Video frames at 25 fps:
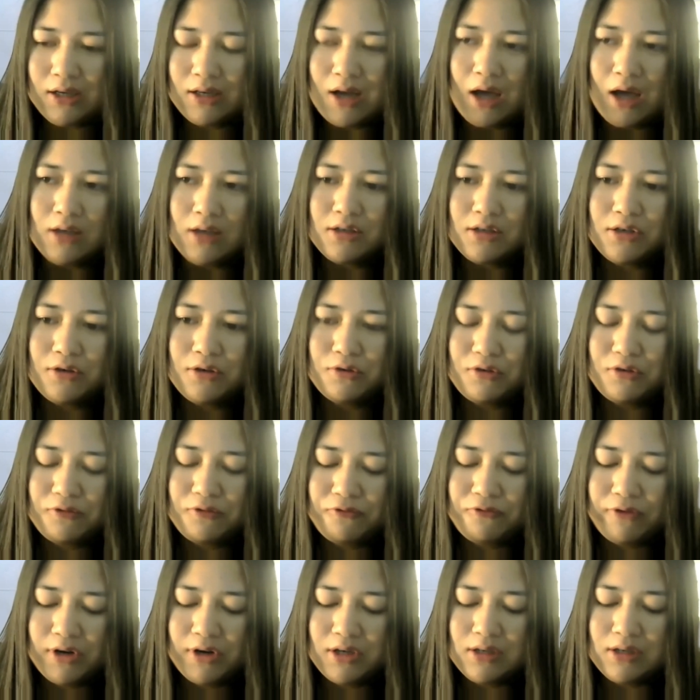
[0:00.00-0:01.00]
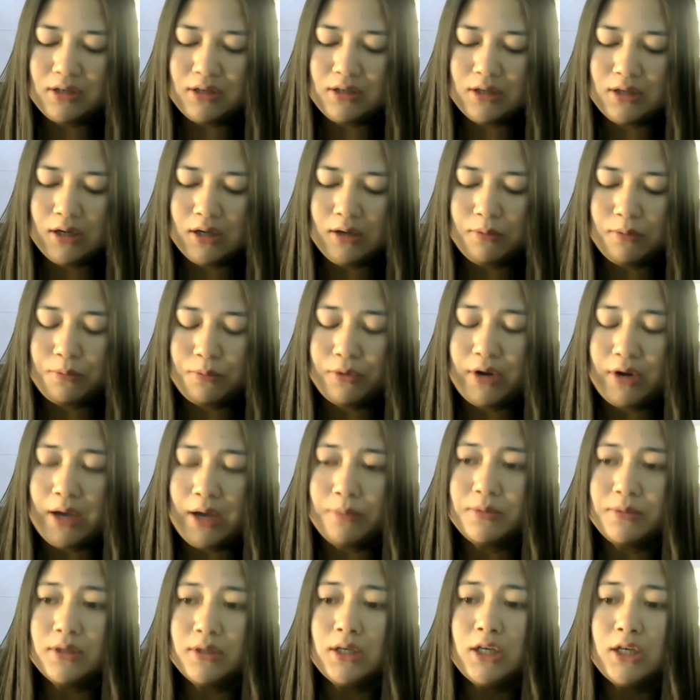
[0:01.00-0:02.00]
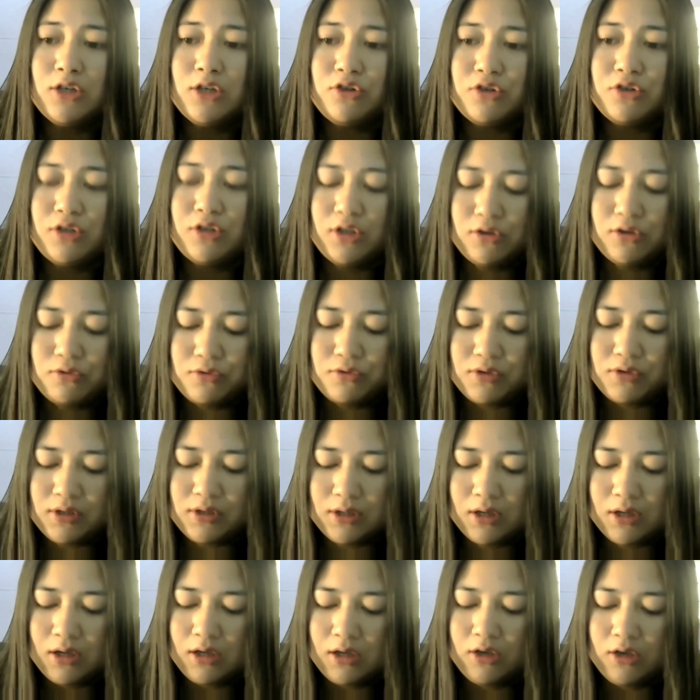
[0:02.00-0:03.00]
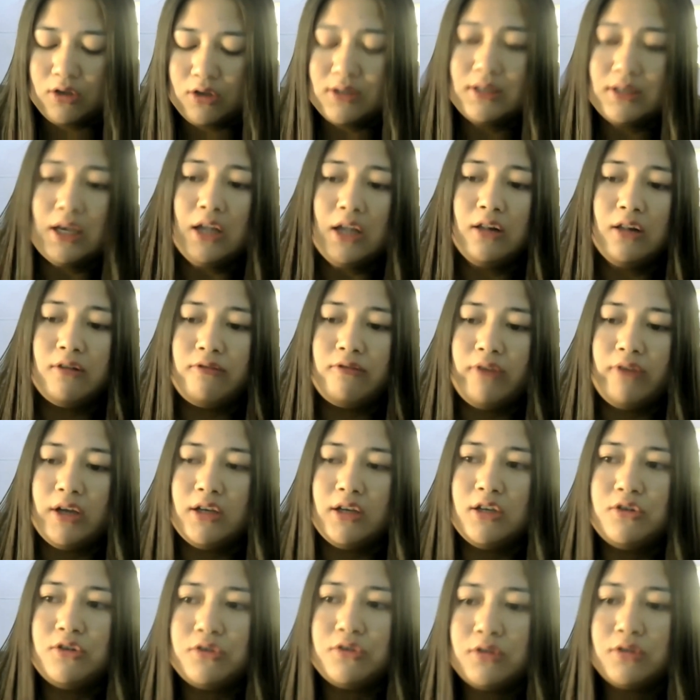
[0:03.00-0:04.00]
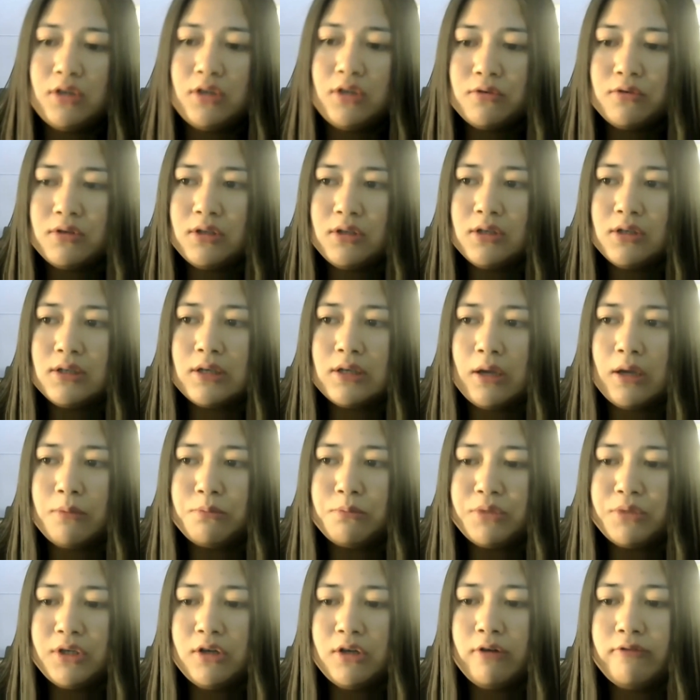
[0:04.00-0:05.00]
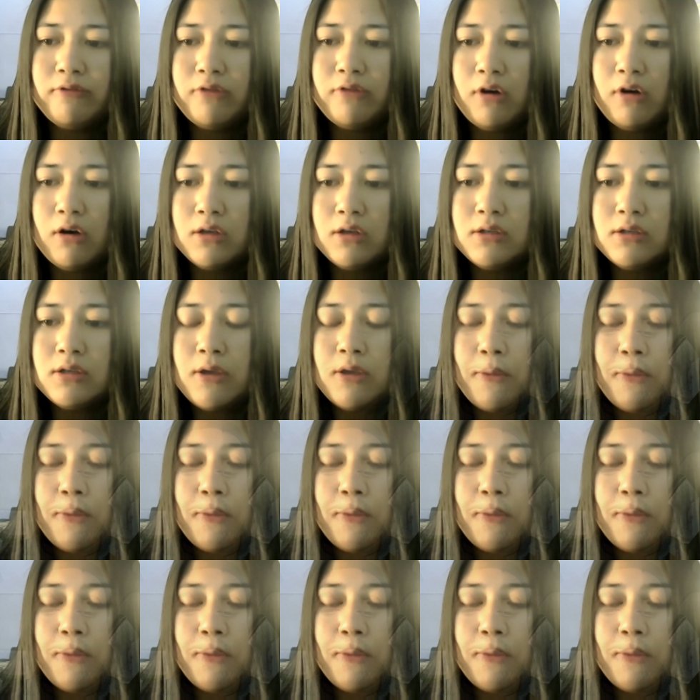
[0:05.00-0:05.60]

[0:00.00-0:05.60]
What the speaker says: ask you to first perhaps introduce yourself and introduce this company of yours.